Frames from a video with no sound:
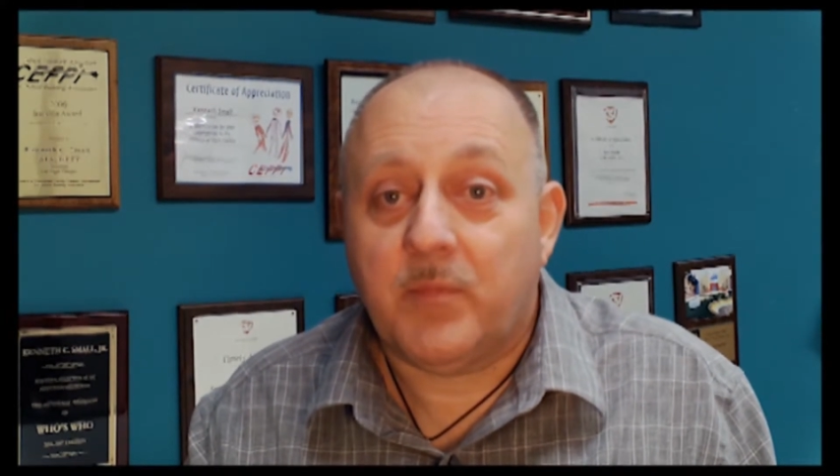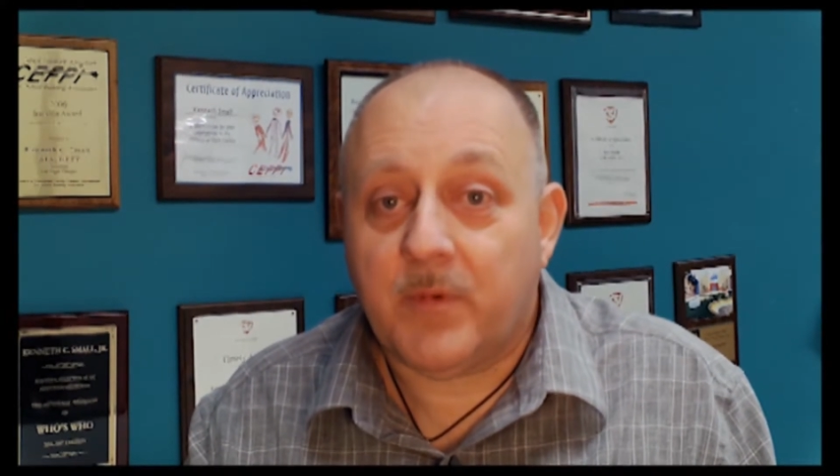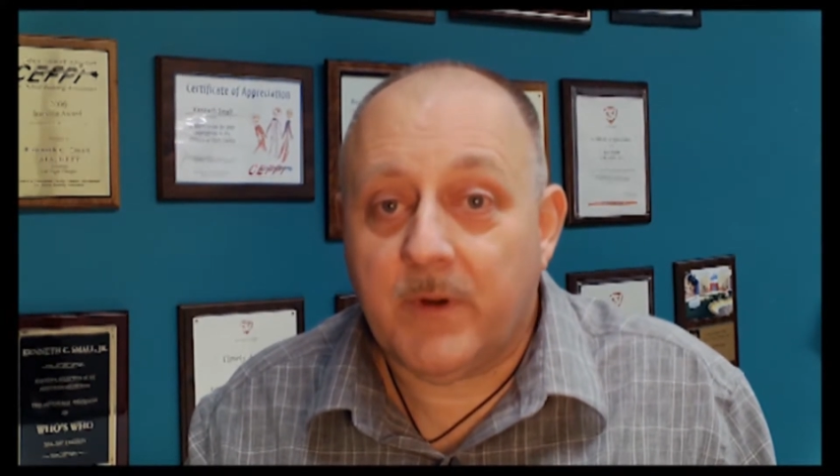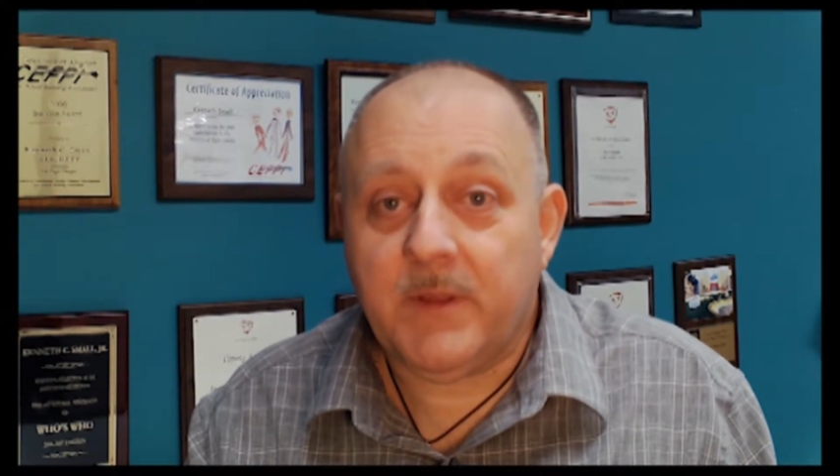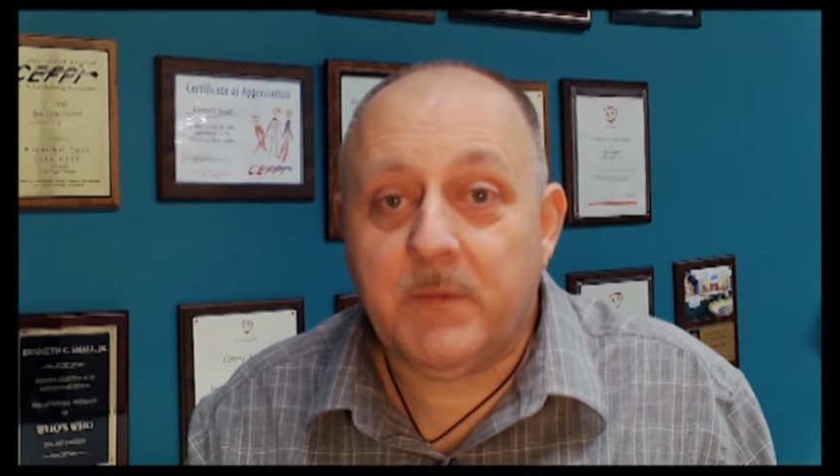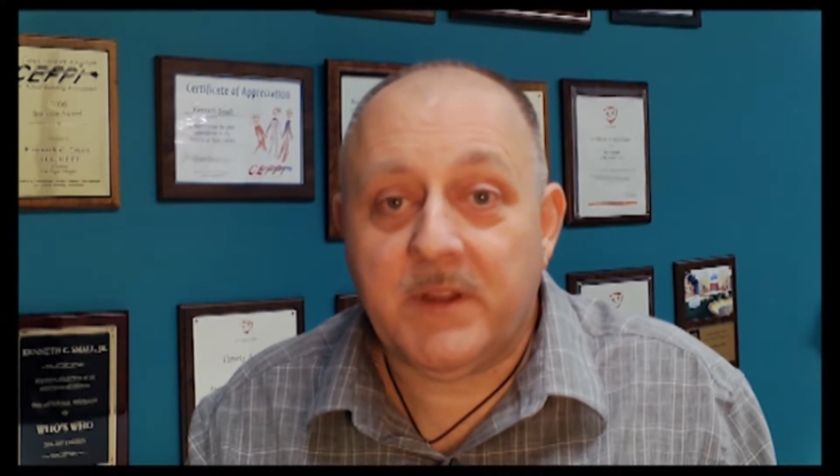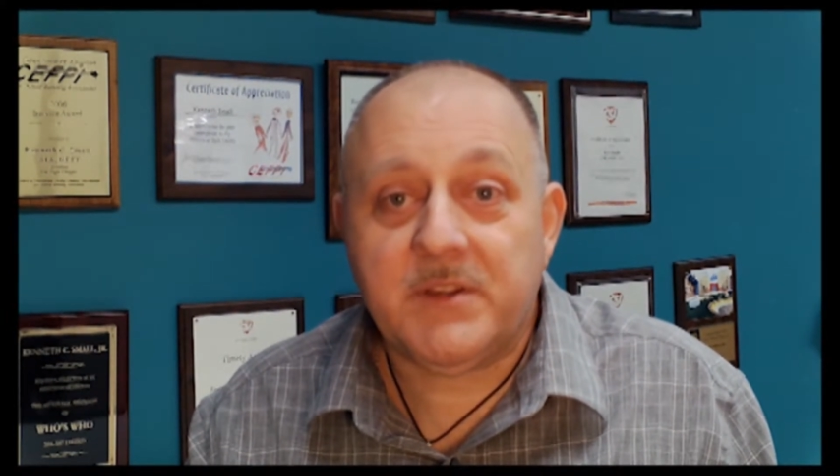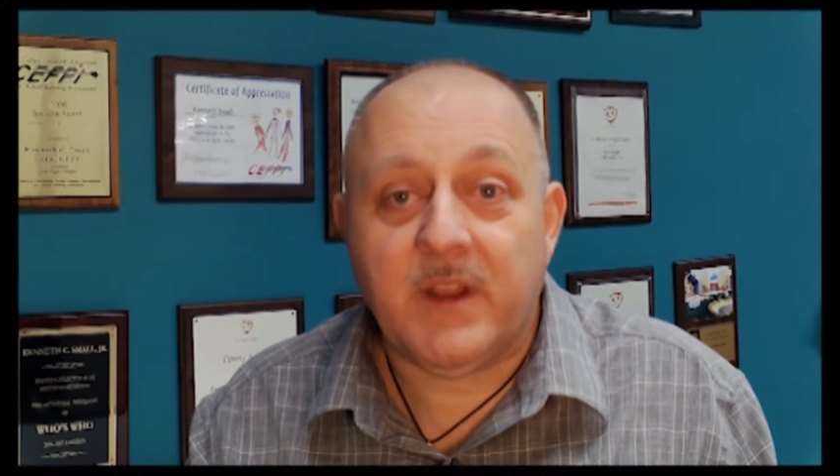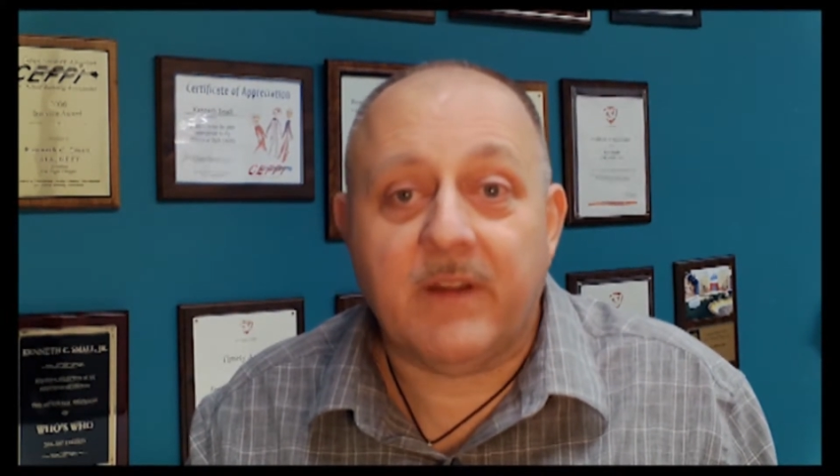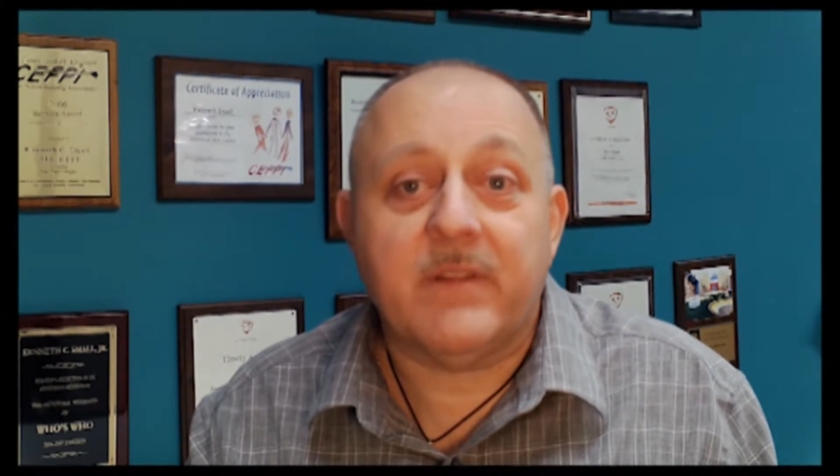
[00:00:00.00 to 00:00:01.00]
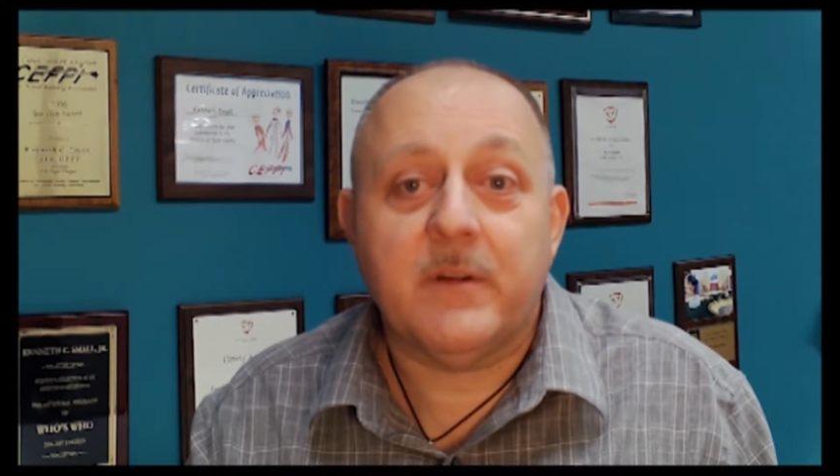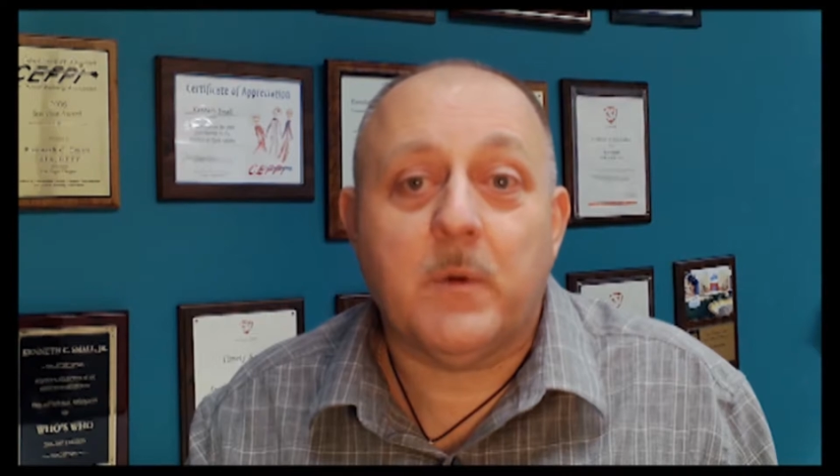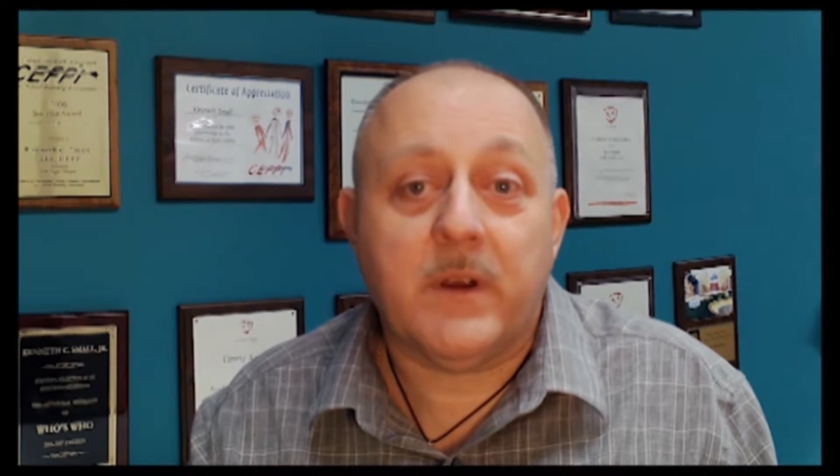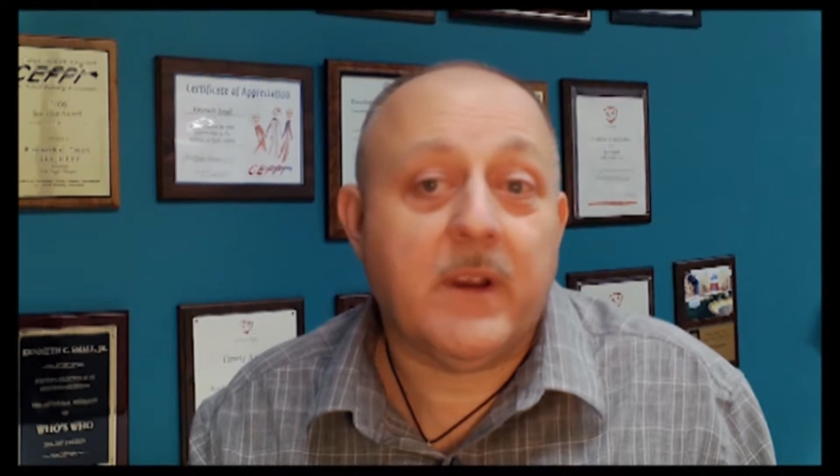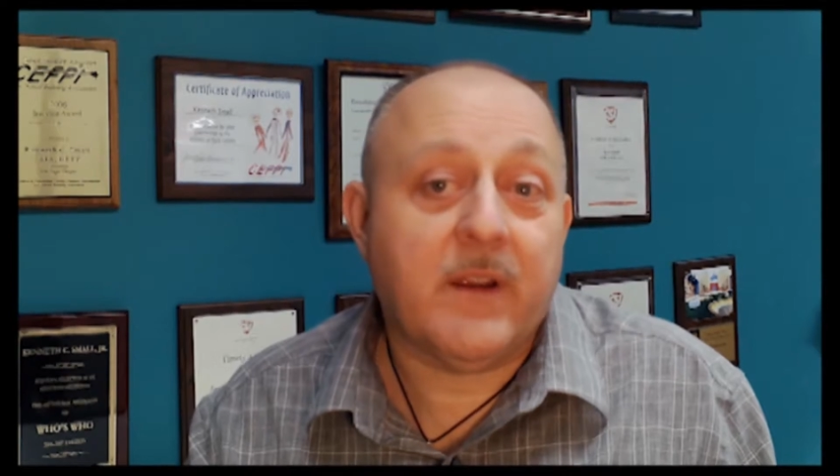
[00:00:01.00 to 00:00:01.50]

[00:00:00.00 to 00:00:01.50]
pretty much everywhere,